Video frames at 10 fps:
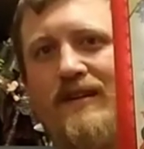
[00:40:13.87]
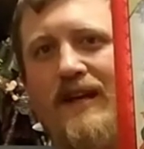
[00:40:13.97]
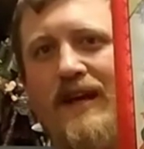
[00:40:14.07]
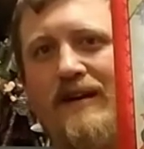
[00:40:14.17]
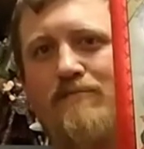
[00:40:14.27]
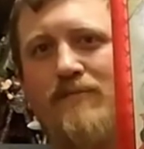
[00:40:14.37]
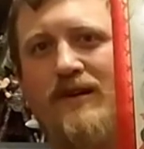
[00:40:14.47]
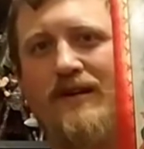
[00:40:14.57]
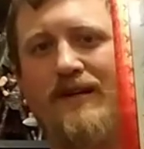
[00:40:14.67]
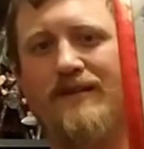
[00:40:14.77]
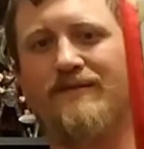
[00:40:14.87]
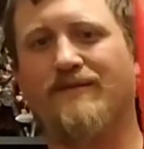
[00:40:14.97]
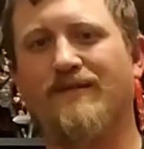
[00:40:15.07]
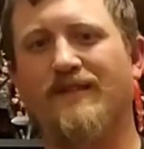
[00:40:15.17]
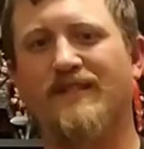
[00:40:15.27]
yeah, buddy,
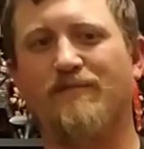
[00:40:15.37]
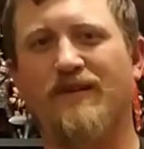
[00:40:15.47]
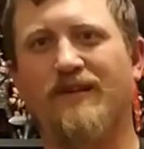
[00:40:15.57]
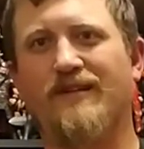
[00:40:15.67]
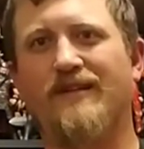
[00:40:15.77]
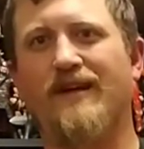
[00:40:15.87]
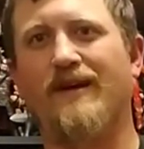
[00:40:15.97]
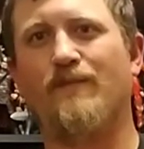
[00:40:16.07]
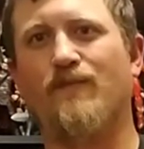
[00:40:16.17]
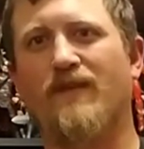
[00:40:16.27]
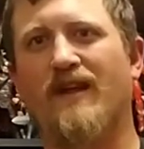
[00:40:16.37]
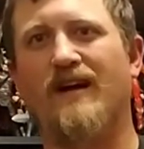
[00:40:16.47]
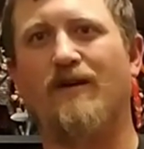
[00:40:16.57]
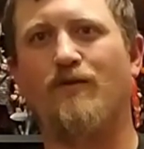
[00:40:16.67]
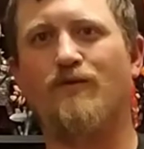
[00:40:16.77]
this has been a good day.
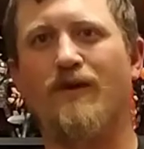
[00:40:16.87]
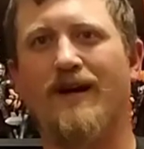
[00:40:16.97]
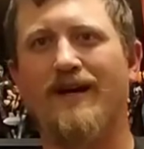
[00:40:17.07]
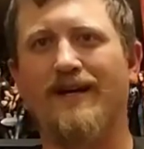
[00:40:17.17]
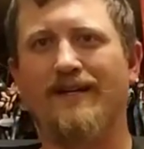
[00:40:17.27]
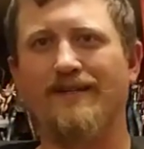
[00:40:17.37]
All right.